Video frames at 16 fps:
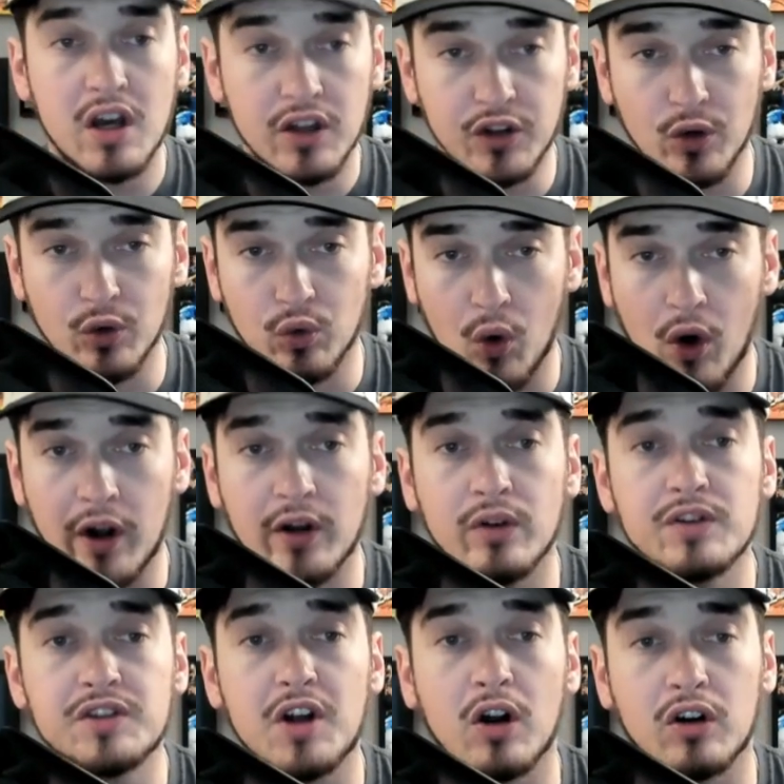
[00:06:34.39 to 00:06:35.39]
The
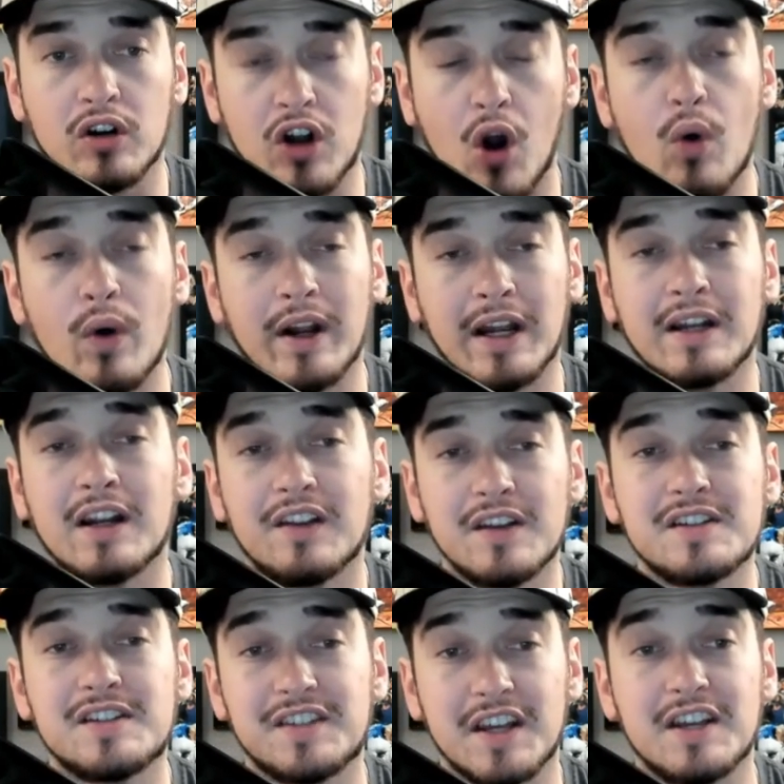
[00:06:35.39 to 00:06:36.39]
Royals are going into
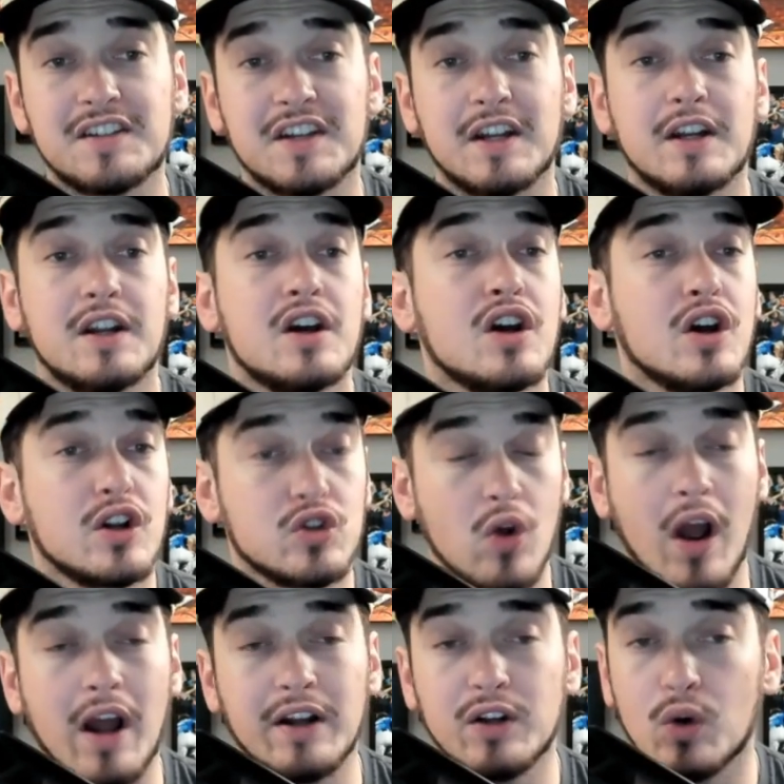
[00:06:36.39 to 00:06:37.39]
this season
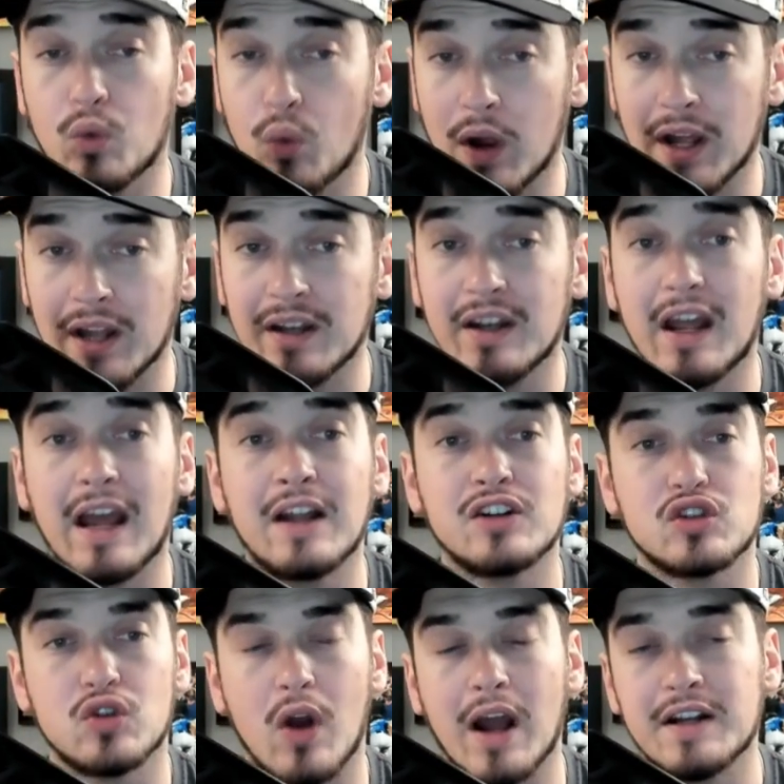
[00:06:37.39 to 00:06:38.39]
trying to win
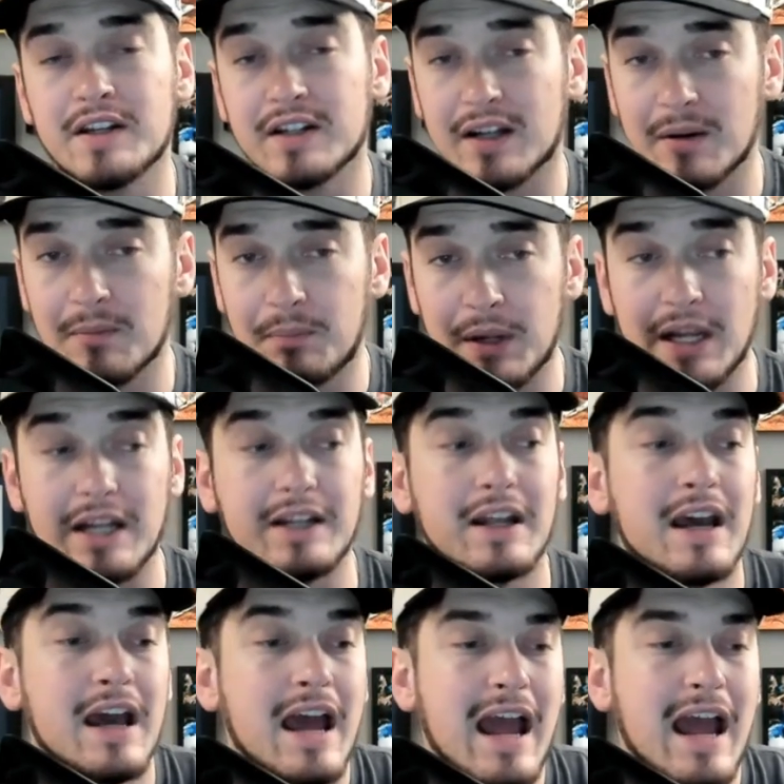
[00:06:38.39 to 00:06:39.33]
and trying to compete.